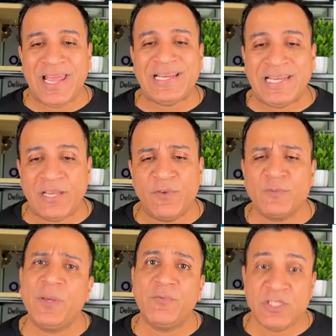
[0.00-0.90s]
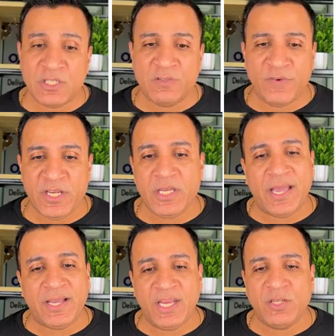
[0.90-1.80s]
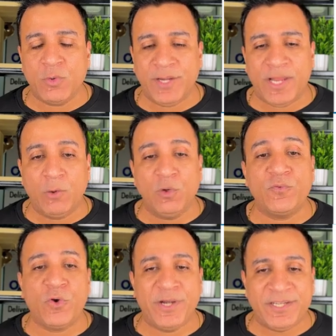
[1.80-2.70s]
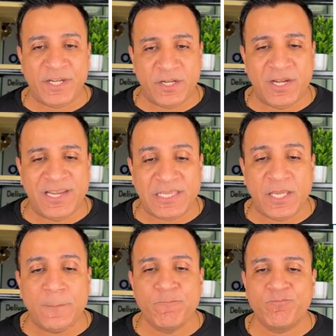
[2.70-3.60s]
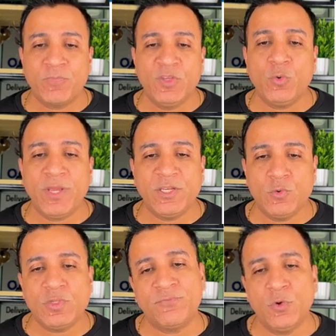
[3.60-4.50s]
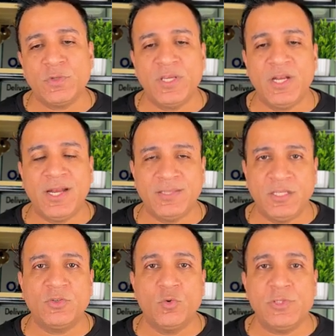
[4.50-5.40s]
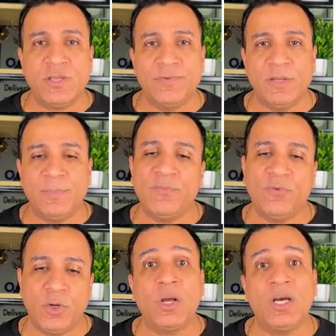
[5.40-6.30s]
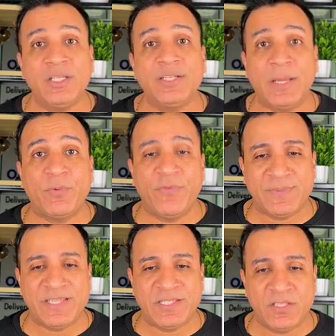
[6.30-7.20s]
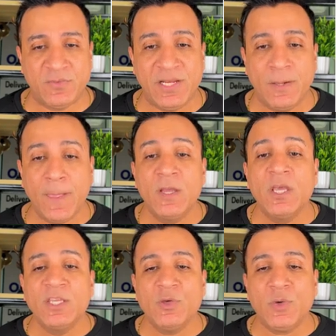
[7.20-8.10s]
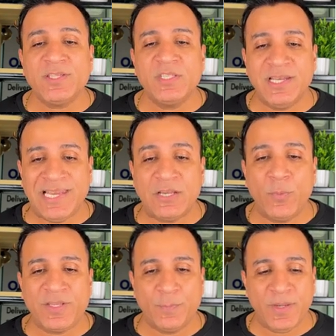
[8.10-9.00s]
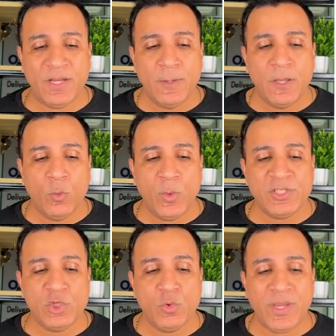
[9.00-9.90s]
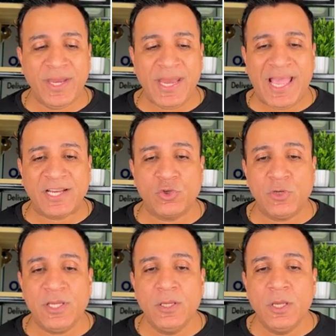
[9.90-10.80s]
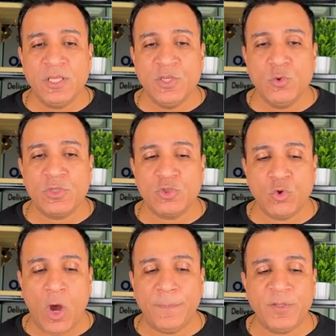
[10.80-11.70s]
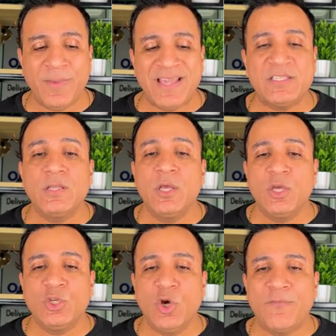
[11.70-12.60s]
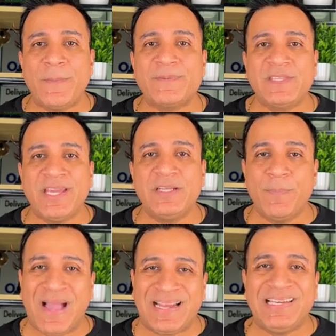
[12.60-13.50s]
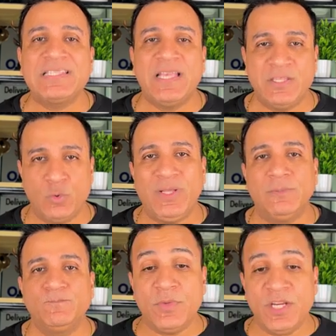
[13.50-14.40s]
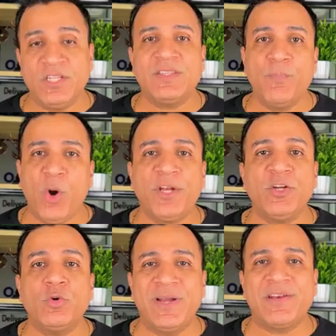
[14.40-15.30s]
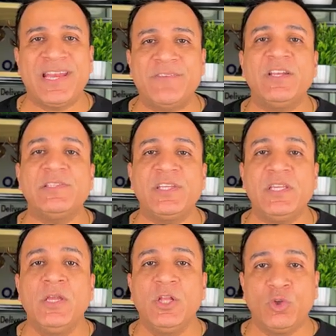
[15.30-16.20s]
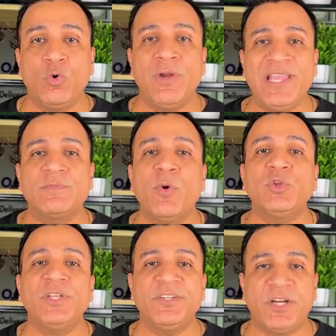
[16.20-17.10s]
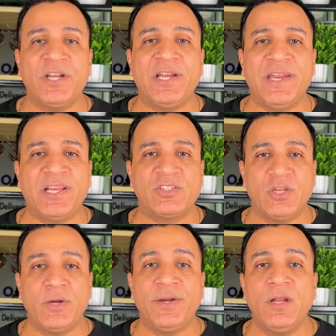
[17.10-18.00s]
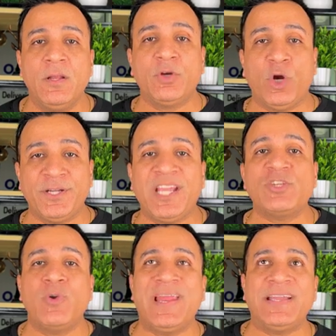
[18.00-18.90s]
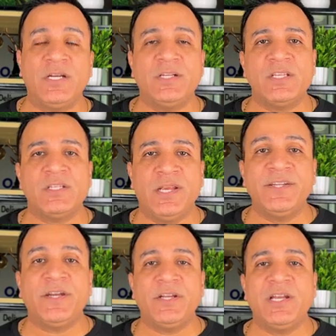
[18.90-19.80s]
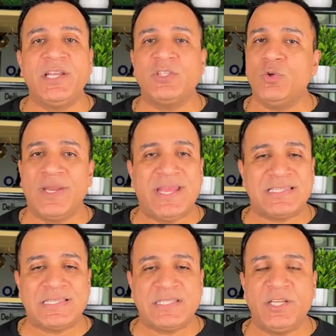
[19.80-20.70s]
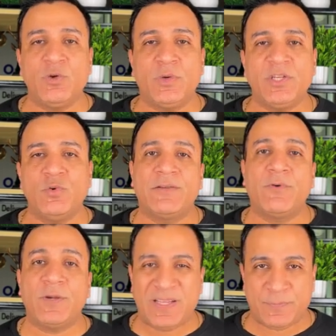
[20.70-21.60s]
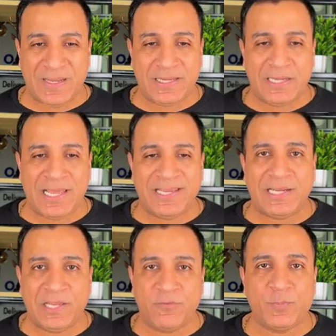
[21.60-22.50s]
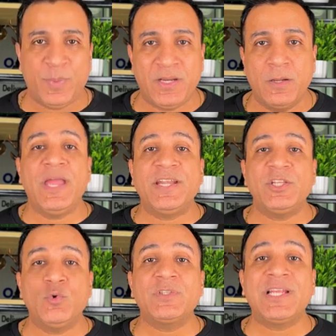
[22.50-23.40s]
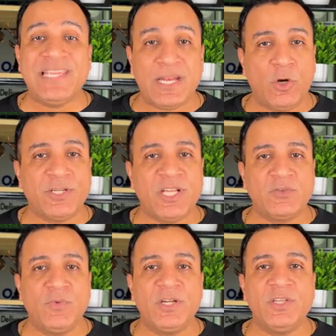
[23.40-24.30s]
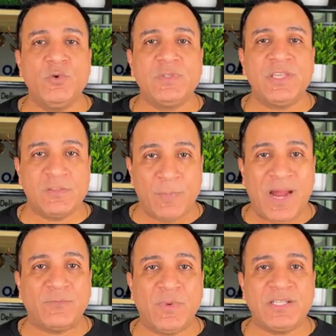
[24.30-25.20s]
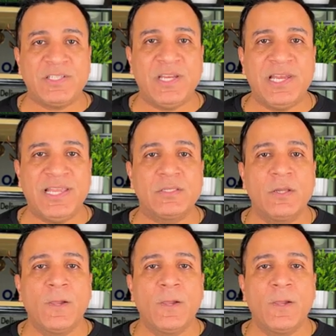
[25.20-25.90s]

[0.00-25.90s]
like Link Whisper, which is free. Again, you can download for internal linking. You can use, of course, there are other tools available for other type of websites as well. You can see Link Whisper, which you can actually use to optimize your website backlinks as well. It is important to build relevancy through links, both internal and external. Contextual anchor text, internal links, you can, as I said, you can use WordPress plugin like Link Whisper and use clear context words, use smart words in links